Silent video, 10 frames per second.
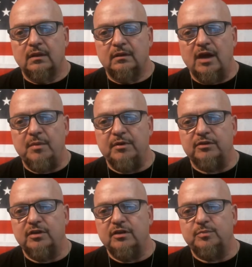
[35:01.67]
Dominic
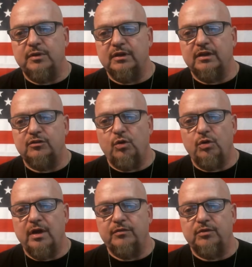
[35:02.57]
says, but it gets
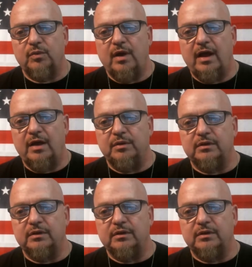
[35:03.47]
old after a while,